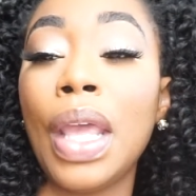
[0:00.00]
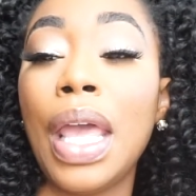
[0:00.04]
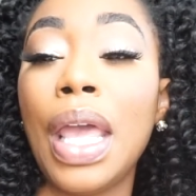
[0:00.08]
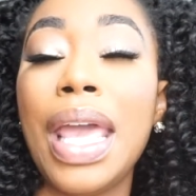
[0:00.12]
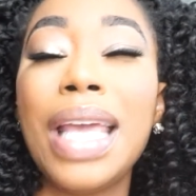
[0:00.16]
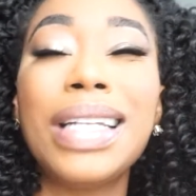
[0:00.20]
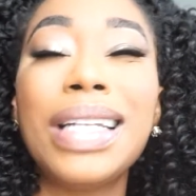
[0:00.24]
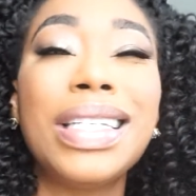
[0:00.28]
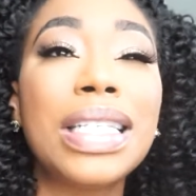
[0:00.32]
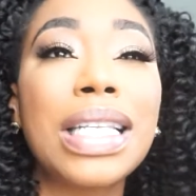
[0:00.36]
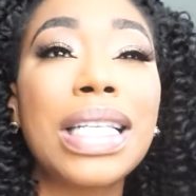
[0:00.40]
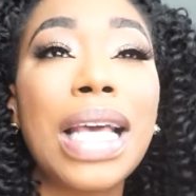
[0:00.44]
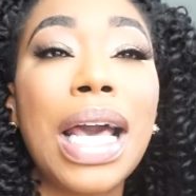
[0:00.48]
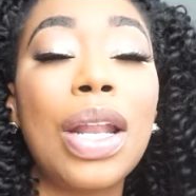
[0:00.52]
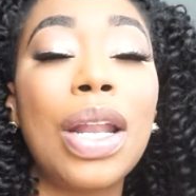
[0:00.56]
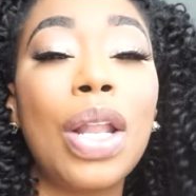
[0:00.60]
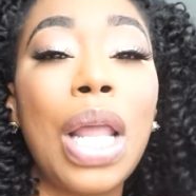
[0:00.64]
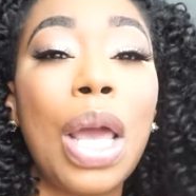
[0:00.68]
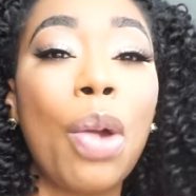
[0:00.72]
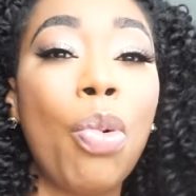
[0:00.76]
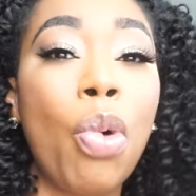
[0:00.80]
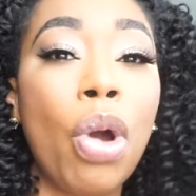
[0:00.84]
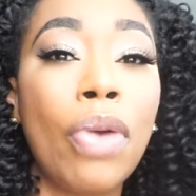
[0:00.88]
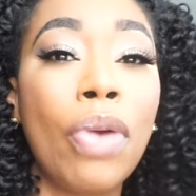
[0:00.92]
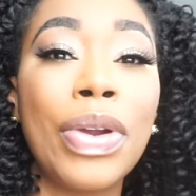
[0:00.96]
and just kind of
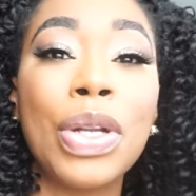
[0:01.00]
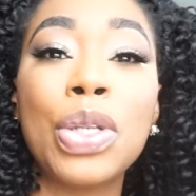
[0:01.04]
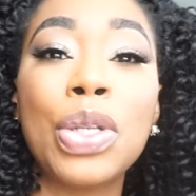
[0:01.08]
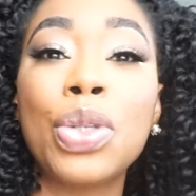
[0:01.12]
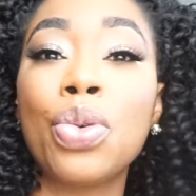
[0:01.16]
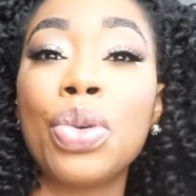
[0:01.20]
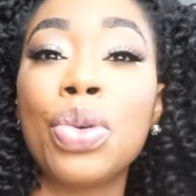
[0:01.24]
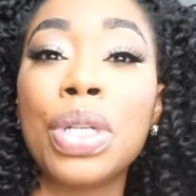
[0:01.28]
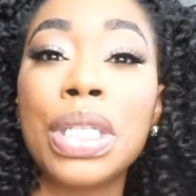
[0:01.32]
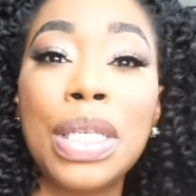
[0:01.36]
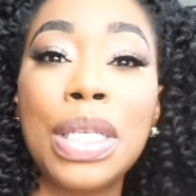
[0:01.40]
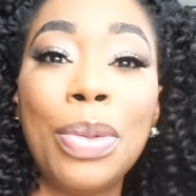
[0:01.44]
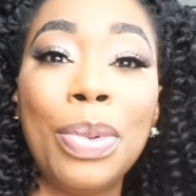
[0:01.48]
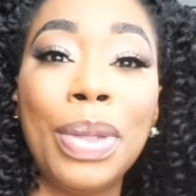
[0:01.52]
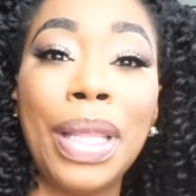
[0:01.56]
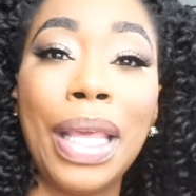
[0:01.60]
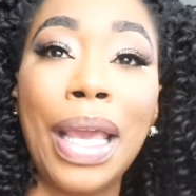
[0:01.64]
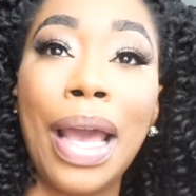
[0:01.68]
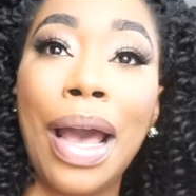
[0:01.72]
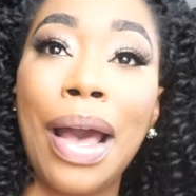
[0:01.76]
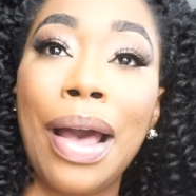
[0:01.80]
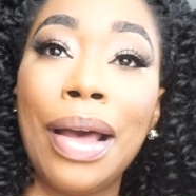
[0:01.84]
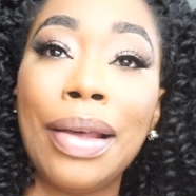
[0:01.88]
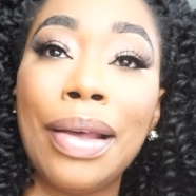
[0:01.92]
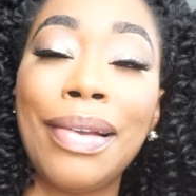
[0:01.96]
like walk around the store and see what they
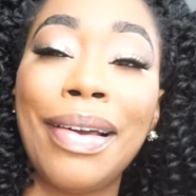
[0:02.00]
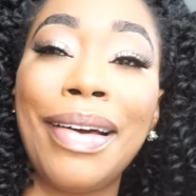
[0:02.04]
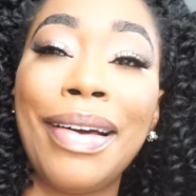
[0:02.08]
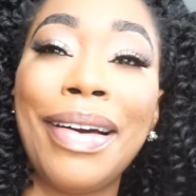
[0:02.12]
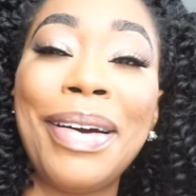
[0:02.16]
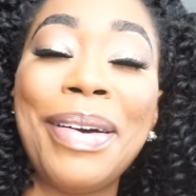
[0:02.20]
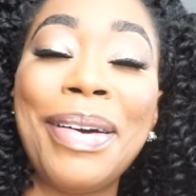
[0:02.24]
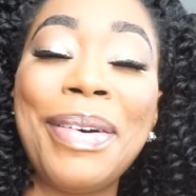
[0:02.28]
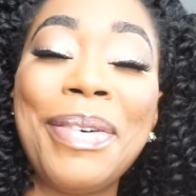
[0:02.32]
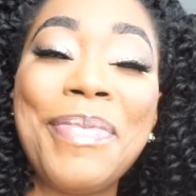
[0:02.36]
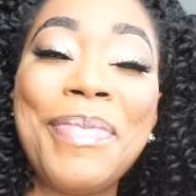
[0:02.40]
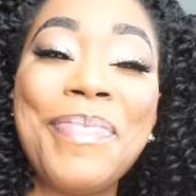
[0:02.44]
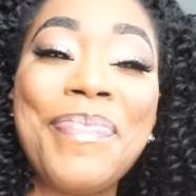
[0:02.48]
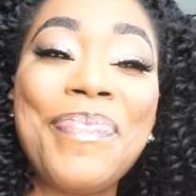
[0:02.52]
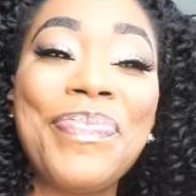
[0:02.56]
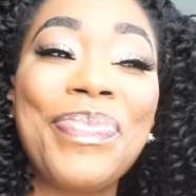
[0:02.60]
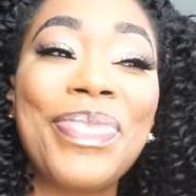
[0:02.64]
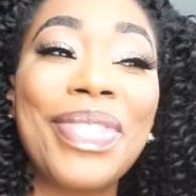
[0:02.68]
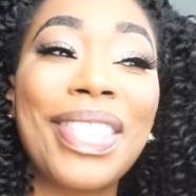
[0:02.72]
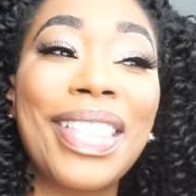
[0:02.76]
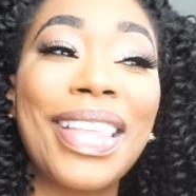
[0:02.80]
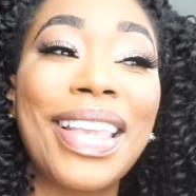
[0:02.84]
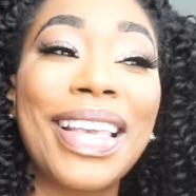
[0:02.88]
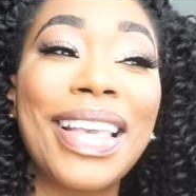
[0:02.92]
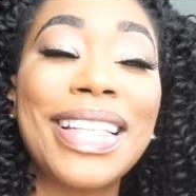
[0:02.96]
got, um,
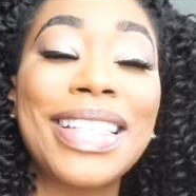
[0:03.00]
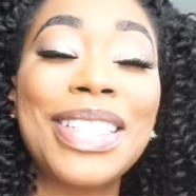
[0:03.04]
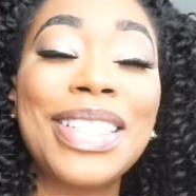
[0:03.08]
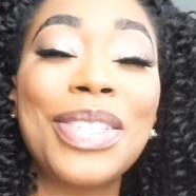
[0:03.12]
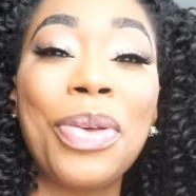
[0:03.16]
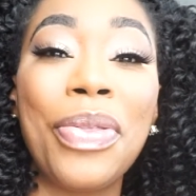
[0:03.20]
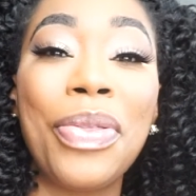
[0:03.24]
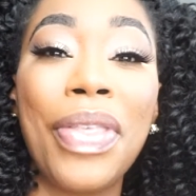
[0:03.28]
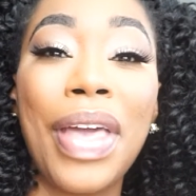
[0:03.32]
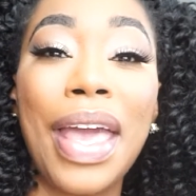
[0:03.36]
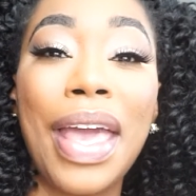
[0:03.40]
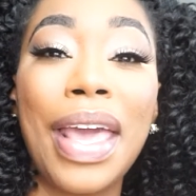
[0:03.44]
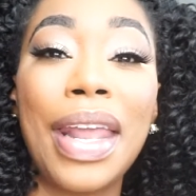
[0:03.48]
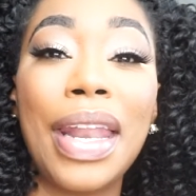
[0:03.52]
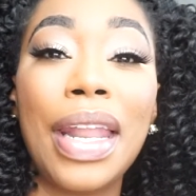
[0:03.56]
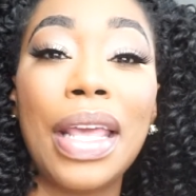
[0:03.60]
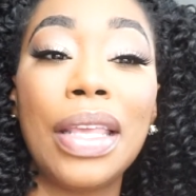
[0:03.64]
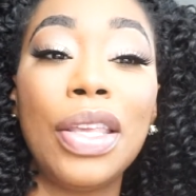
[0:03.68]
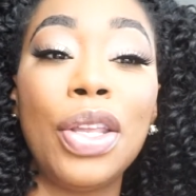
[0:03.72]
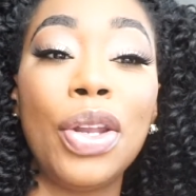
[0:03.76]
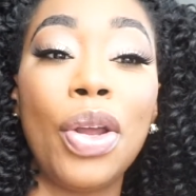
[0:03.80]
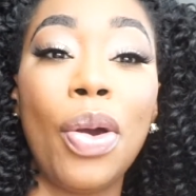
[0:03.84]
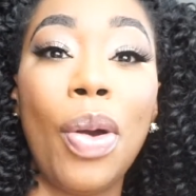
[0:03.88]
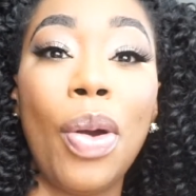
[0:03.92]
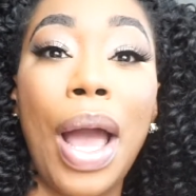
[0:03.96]
so that,
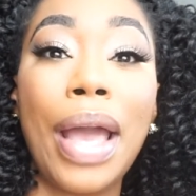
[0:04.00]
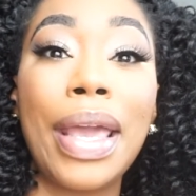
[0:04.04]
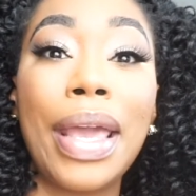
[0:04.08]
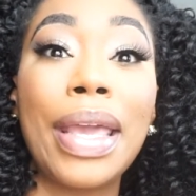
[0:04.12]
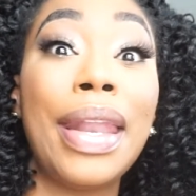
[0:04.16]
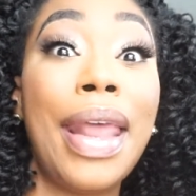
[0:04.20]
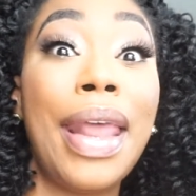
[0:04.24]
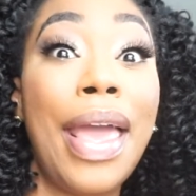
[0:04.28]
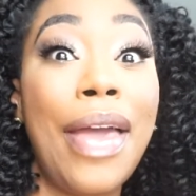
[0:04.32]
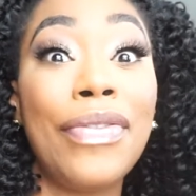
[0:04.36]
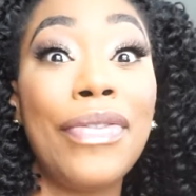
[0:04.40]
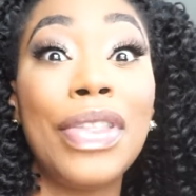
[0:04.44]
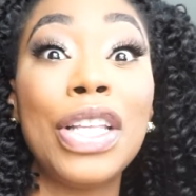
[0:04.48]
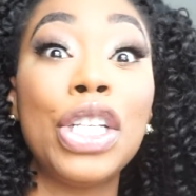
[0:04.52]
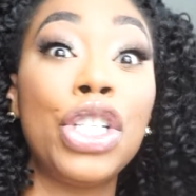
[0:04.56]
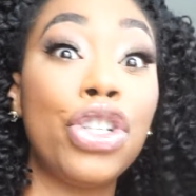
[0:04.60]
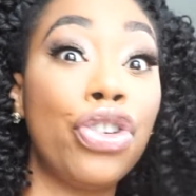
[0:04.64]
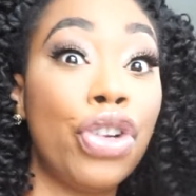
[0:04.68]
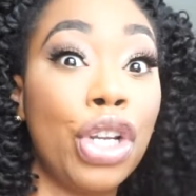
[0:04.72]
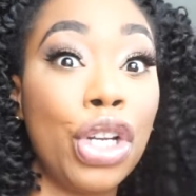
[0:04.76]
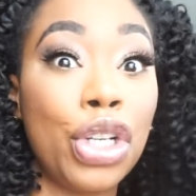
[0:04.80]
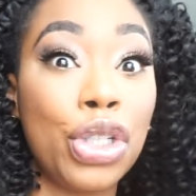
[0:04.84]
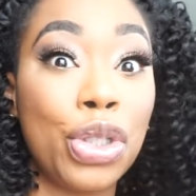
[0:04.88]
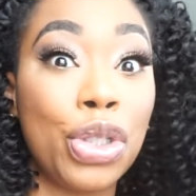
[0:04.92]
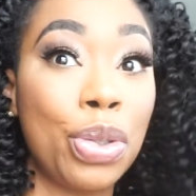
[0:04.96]
you know, I can have the
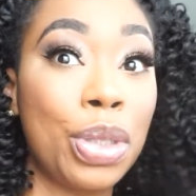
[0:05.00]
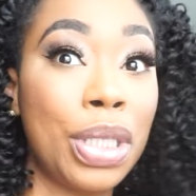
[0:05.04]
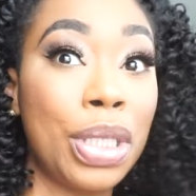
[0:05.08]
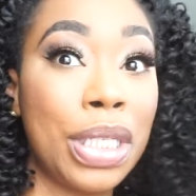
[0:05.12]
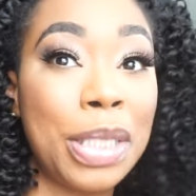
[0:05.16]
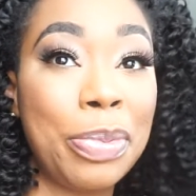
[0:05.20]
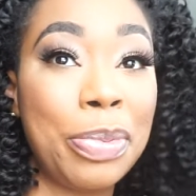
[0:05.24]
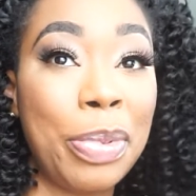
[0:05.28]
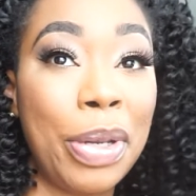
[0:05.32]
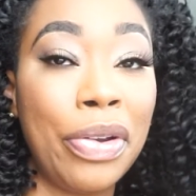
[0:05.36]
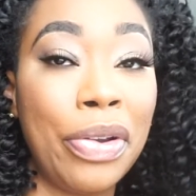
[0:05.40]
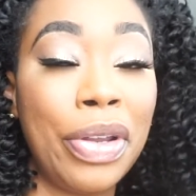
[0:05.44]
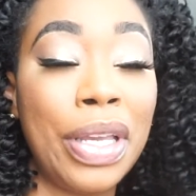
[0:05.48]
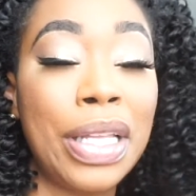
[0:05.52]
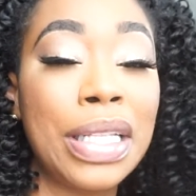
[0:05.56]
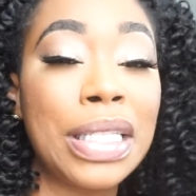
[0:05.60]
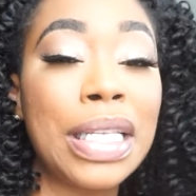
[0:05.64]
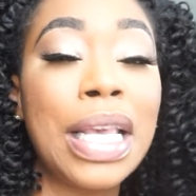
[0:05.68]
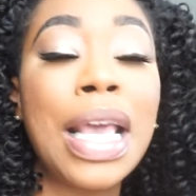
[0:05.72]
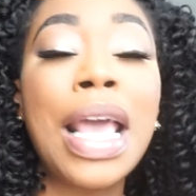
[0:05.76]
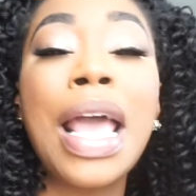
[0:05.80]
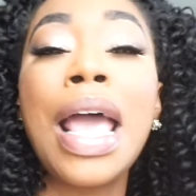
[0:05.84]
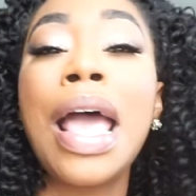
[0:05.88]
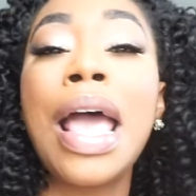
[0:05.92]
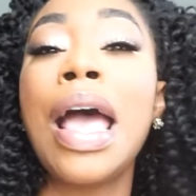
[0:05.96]
Trader Joe's experience.
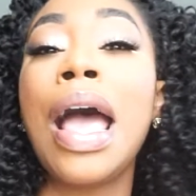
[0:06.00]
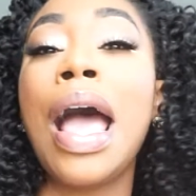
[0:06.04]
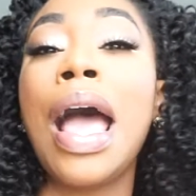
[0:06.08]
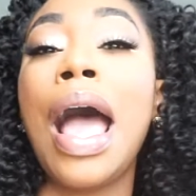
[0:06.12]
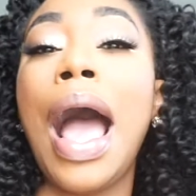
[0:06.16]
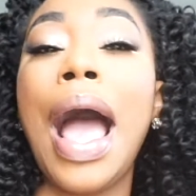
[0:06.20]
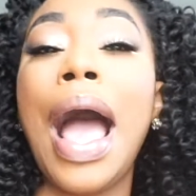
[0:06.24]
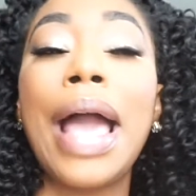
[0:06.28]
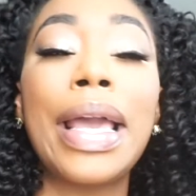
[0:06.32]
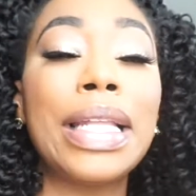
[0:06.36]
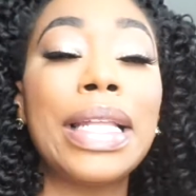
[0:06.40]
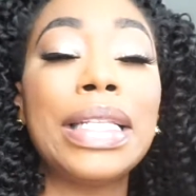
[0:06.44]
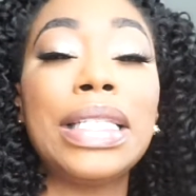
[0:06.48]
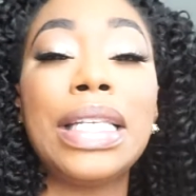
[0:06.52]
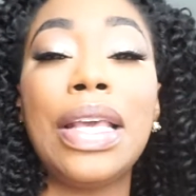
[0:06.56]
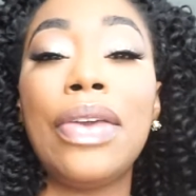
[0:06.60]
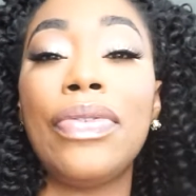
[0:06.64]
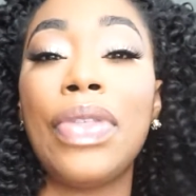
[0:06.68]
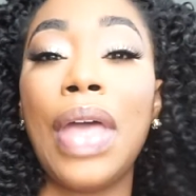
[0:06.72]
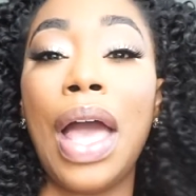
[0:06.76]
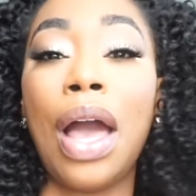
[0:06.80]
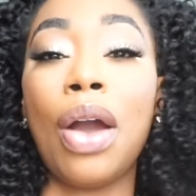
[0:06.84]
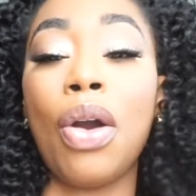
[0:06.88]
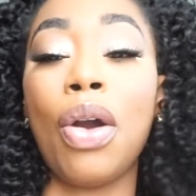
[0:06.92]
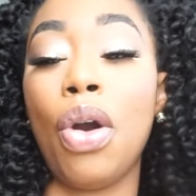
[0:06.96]
I can save
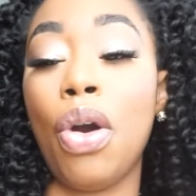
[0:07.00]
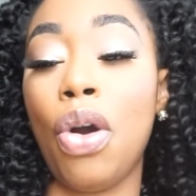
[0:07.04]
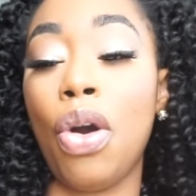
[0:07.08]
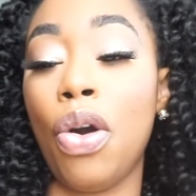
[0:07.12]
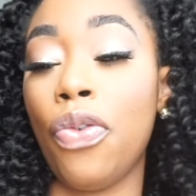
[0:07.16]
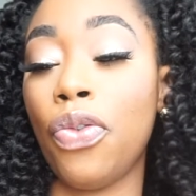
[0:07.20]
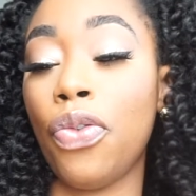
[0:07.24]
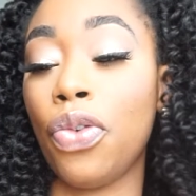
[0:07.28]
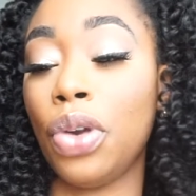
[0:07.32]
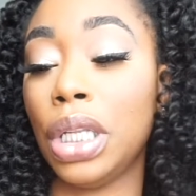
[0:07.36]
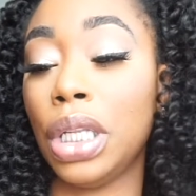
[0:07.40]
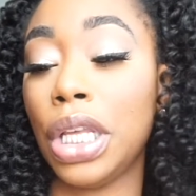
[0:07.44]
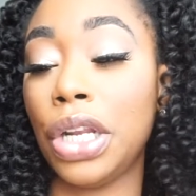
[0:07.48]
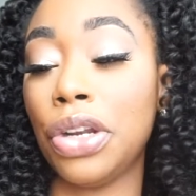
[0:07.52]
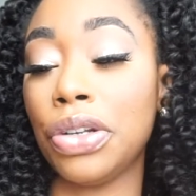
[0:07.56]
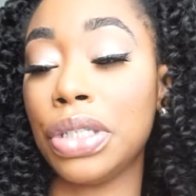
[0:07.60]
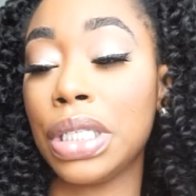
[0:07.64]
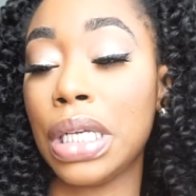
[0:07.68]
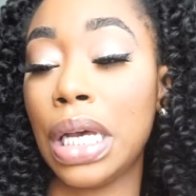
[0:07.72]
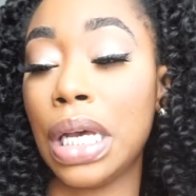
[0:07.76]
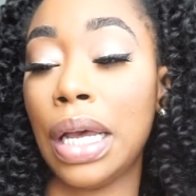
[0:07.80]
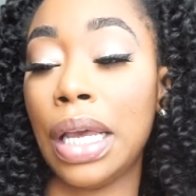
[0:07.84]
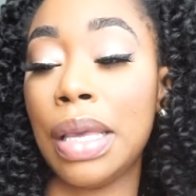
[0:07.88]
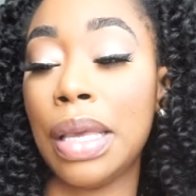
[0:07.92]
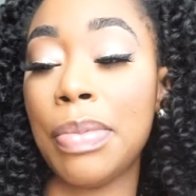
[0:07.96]
the alcohol for a later
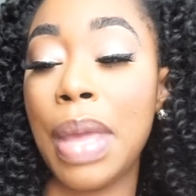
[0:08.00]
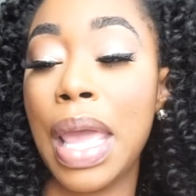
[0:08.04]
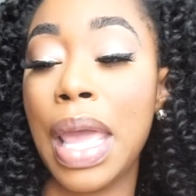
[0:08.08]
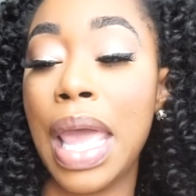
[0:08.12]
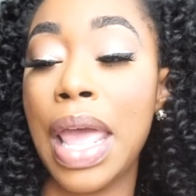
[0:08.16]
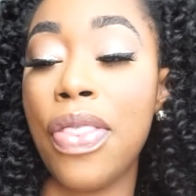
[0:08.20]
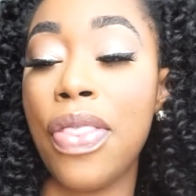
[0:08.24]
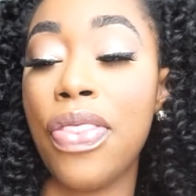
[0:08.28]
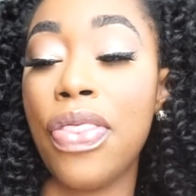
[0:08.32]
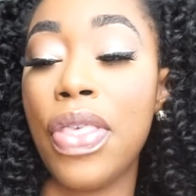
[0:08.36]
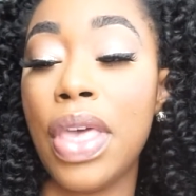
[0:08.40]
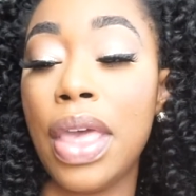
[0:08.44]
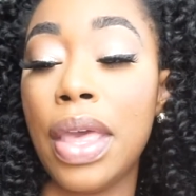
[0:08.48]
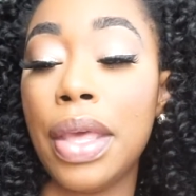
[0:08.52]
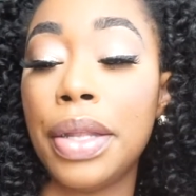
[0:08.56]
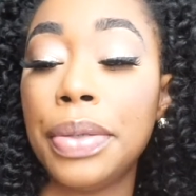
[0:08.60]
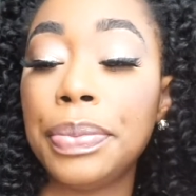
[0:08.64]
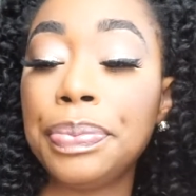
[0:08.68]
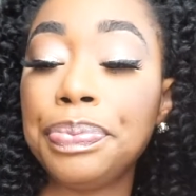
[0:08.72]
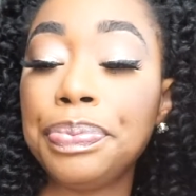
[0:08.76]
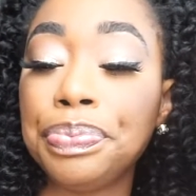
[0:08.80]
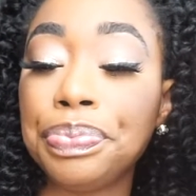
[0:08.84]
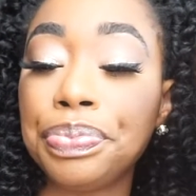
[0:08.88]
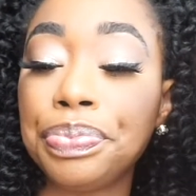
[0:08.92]
time, and then